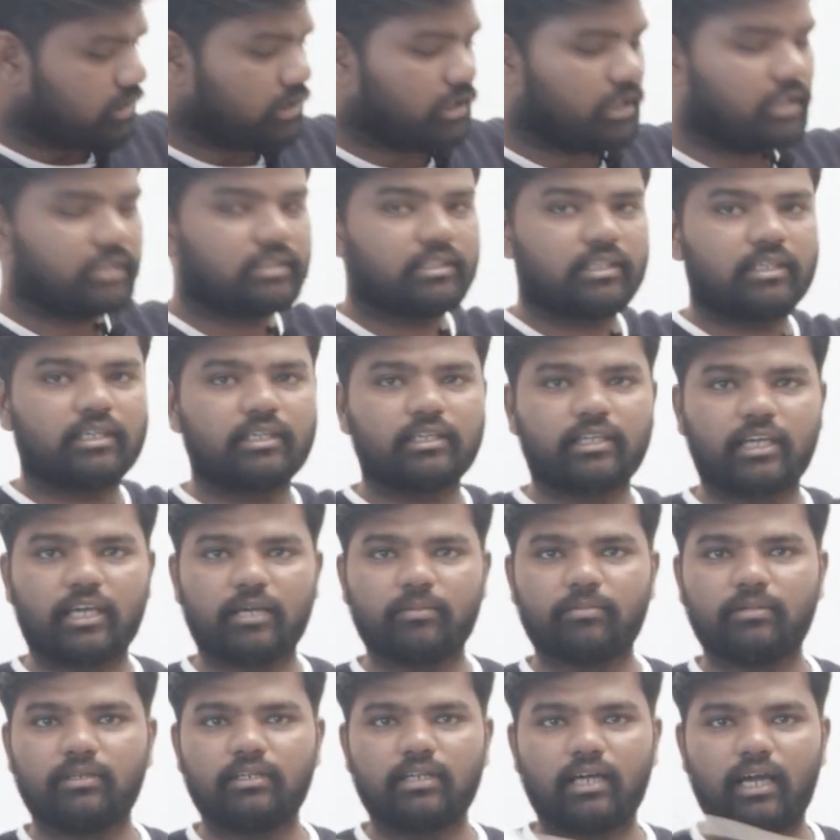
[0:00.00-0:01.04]
ethernet
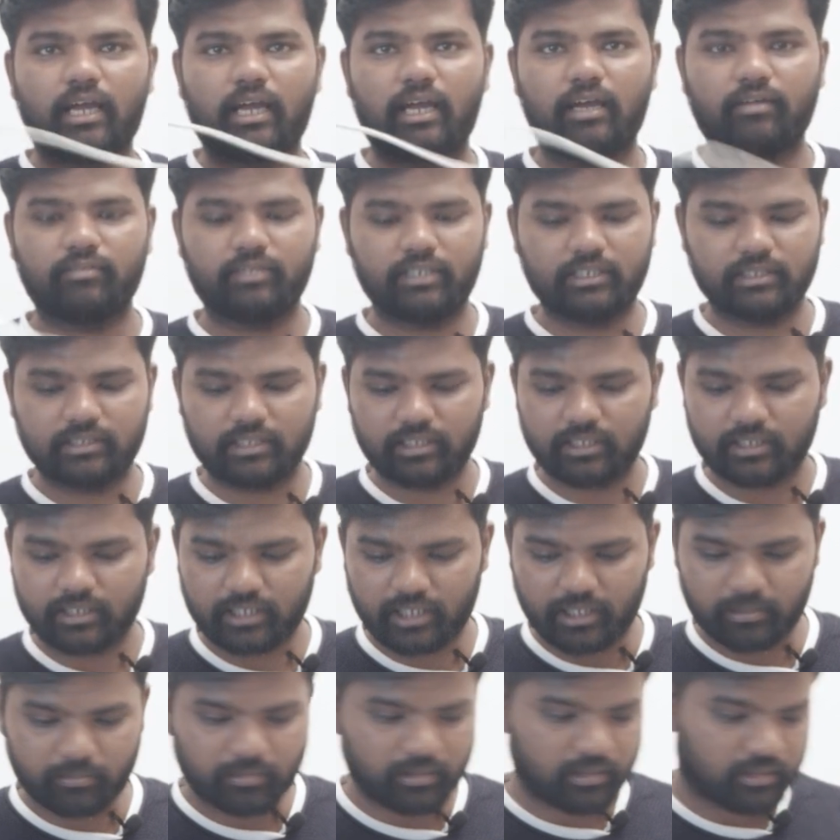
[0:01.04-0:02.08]
cable I have an ethernet
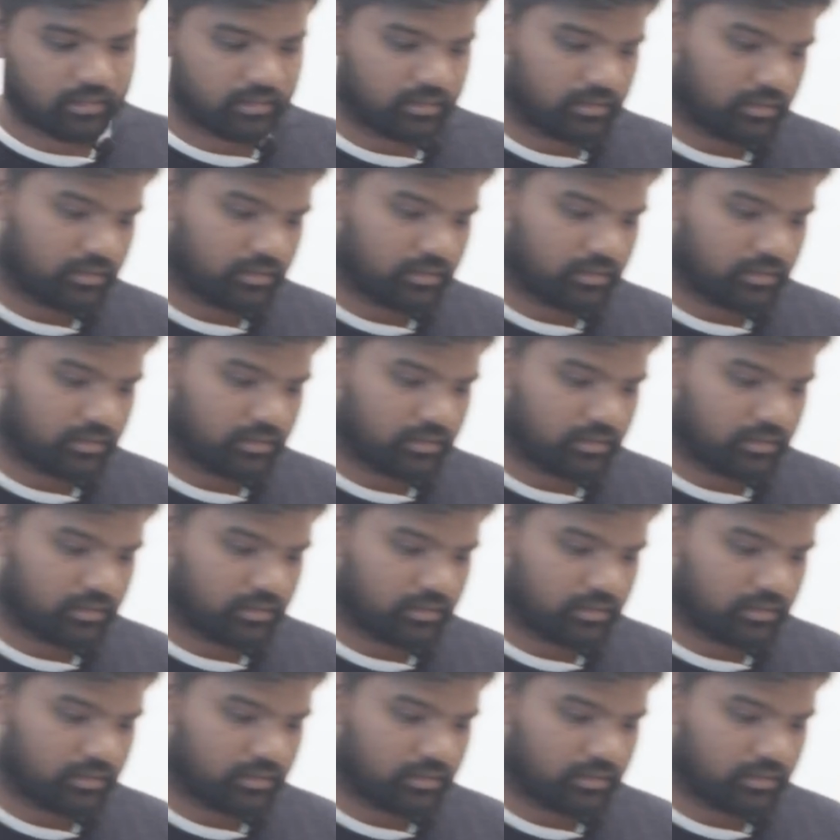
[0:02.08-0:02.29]
cable